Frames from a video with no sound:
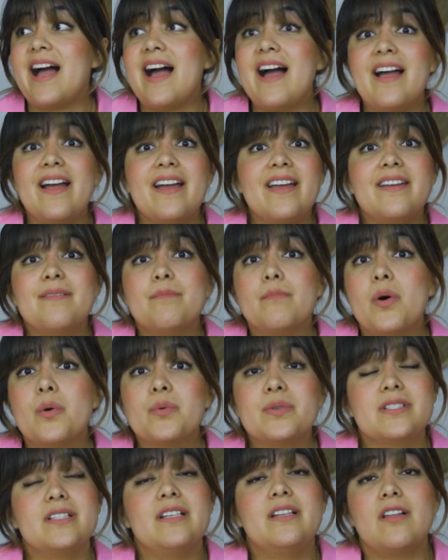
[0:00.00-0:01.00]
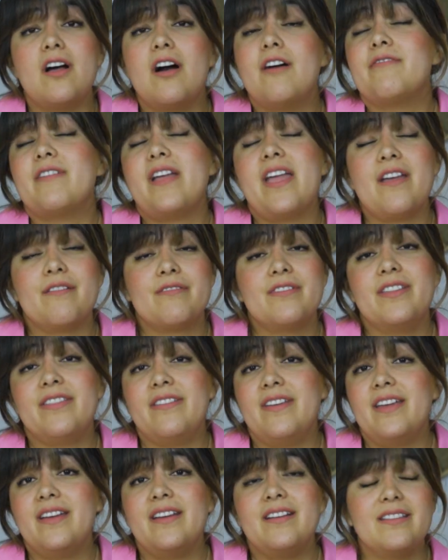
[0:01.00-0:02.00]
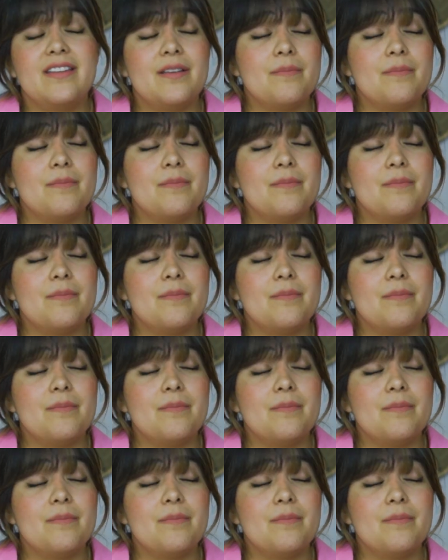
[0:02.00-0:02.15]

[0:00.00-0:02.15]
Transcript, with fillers: I mostly love everything.